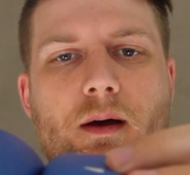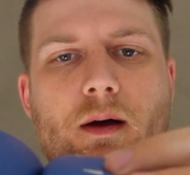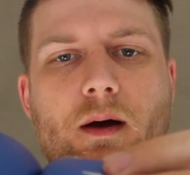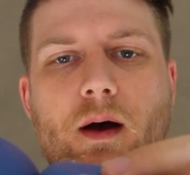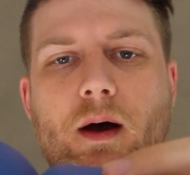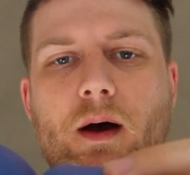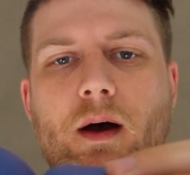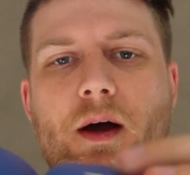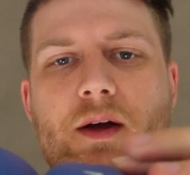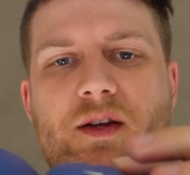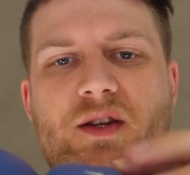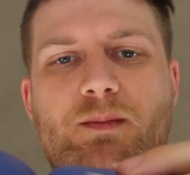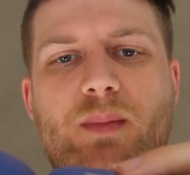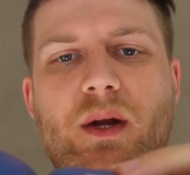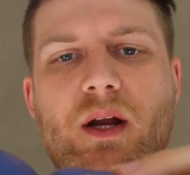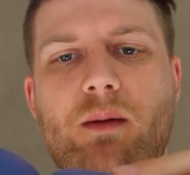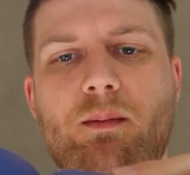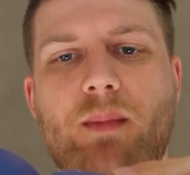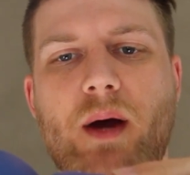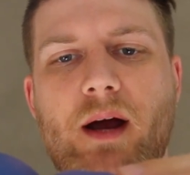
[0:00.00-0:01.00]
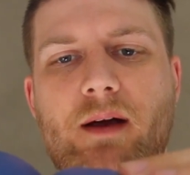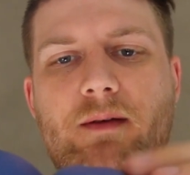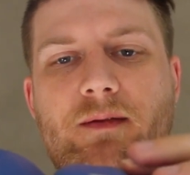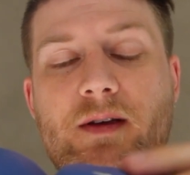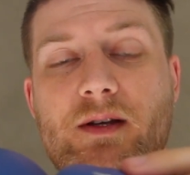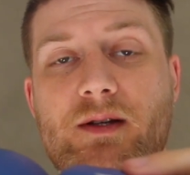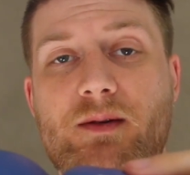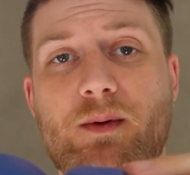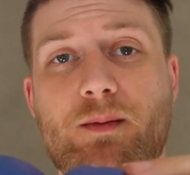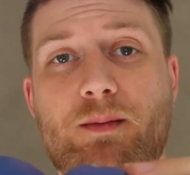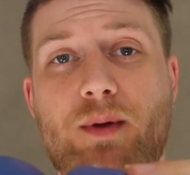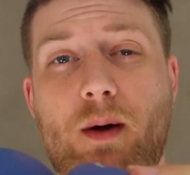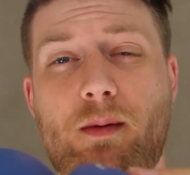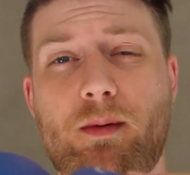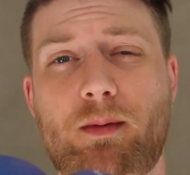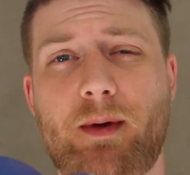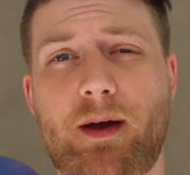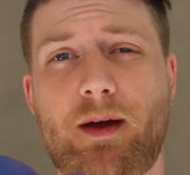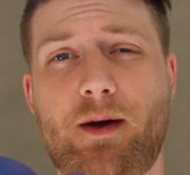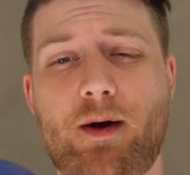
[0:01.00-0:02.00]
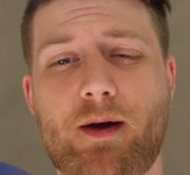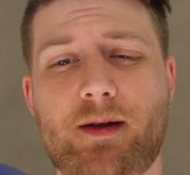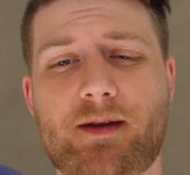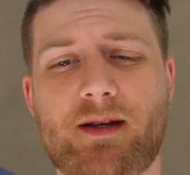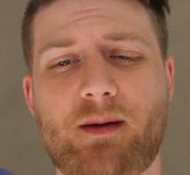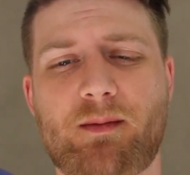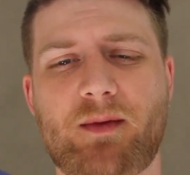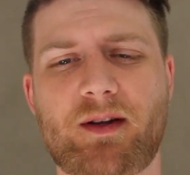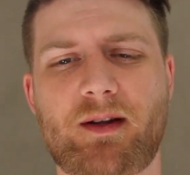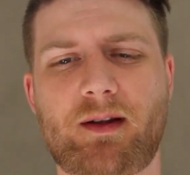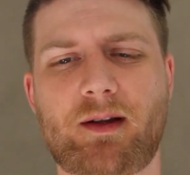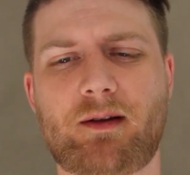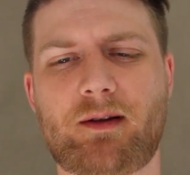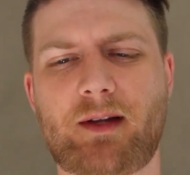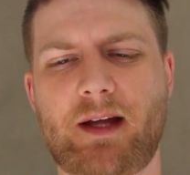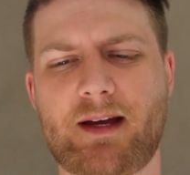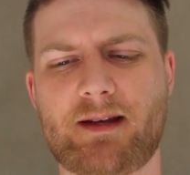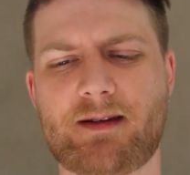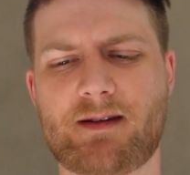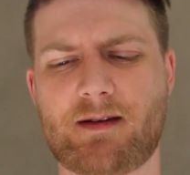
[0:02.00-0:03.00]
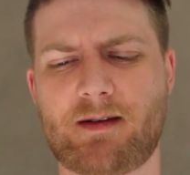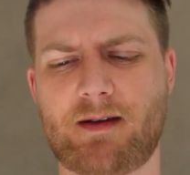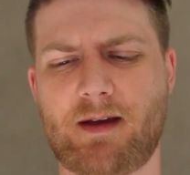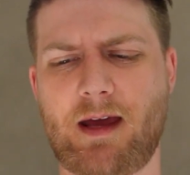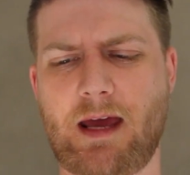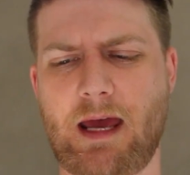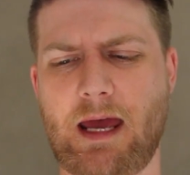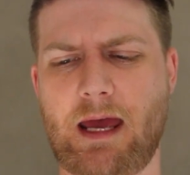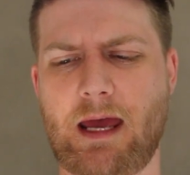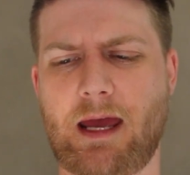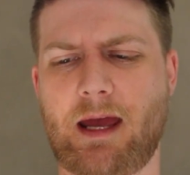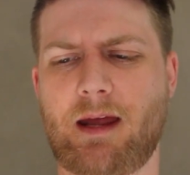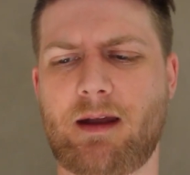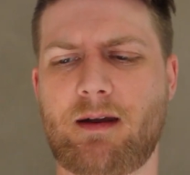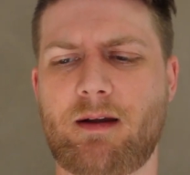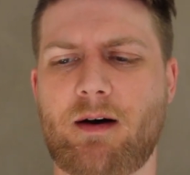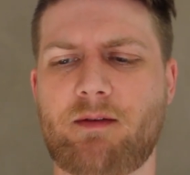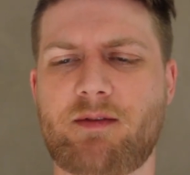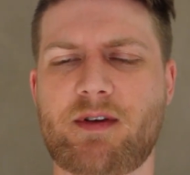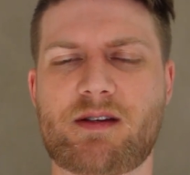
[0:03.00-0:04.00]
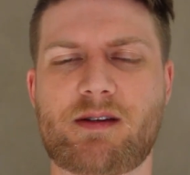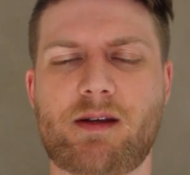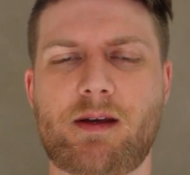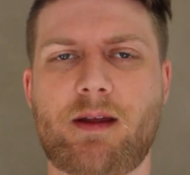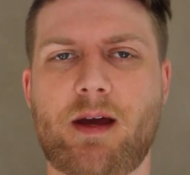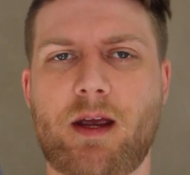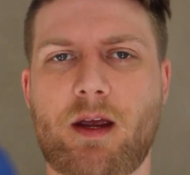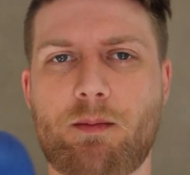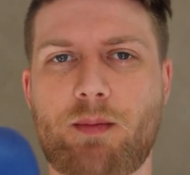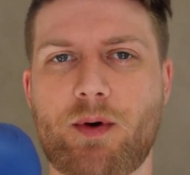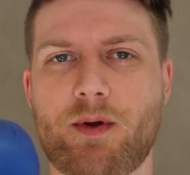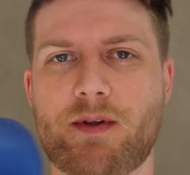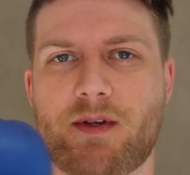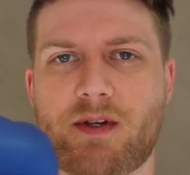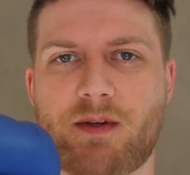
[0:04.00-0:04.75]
A spinning back fist would probably hurt someone a little less, and obviously they can put the